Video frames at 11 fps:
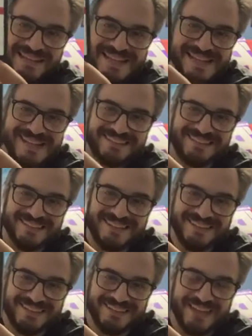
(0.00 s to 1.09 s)

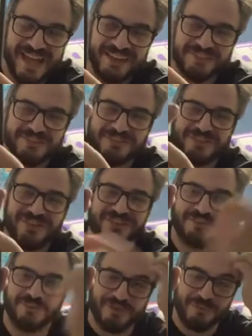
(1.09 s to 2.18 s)
E.T., the
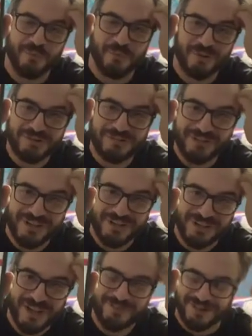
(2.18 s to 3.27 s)
extraterrestrial, one of the worst video
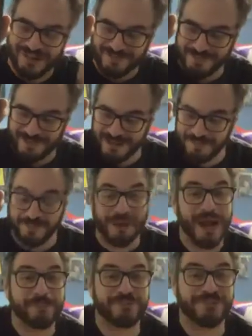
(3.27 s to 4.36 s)
games ever made.
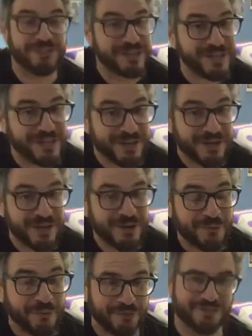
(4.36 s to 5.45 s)
Perhaps the
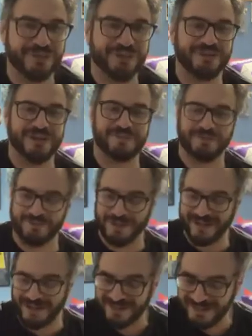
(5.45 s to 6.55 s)
worst video game ever
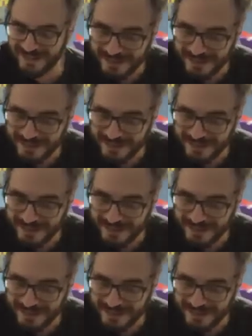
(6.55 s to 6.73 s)
made.